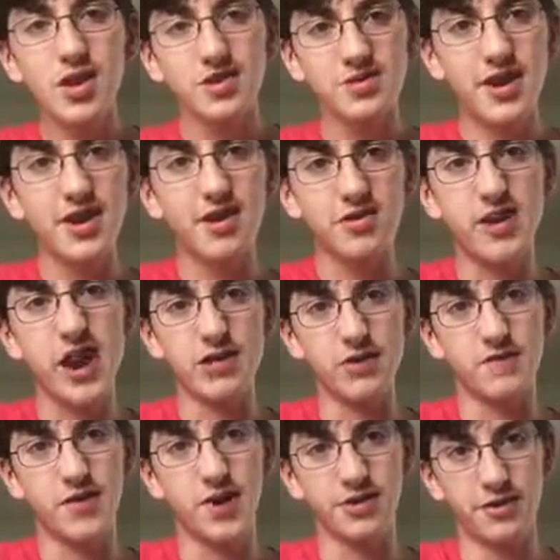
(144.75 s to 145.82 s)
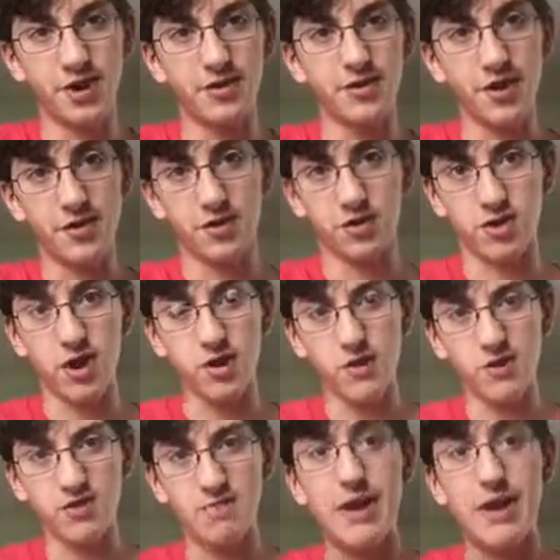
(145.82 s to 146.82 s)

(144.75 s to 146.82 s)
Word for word: science class with uh, Dr. Connors.